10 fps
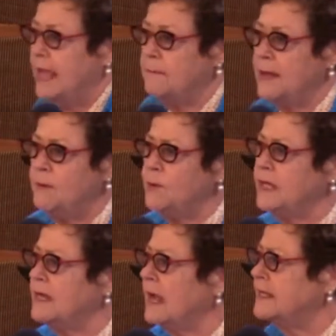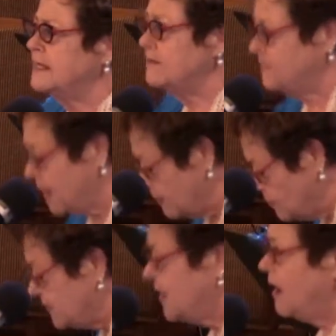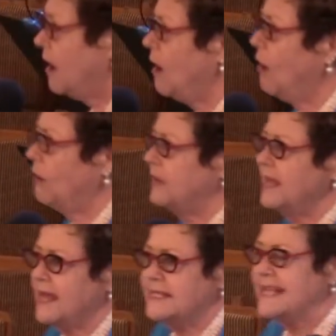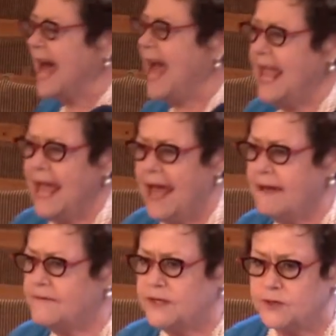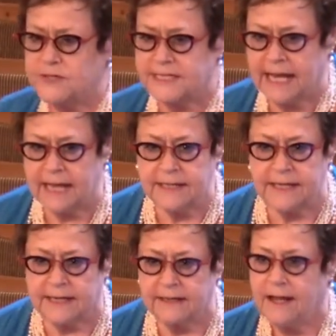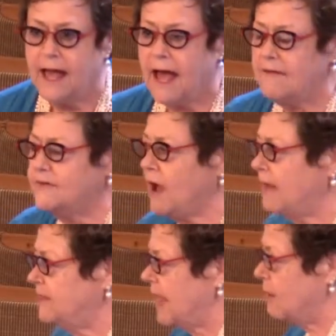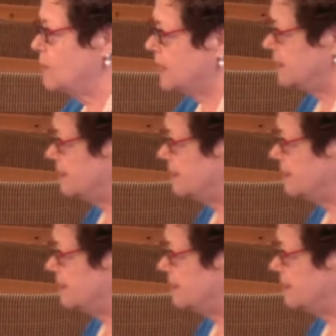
And maybe we can identify with, oh yes, I have understanding. I've got that one.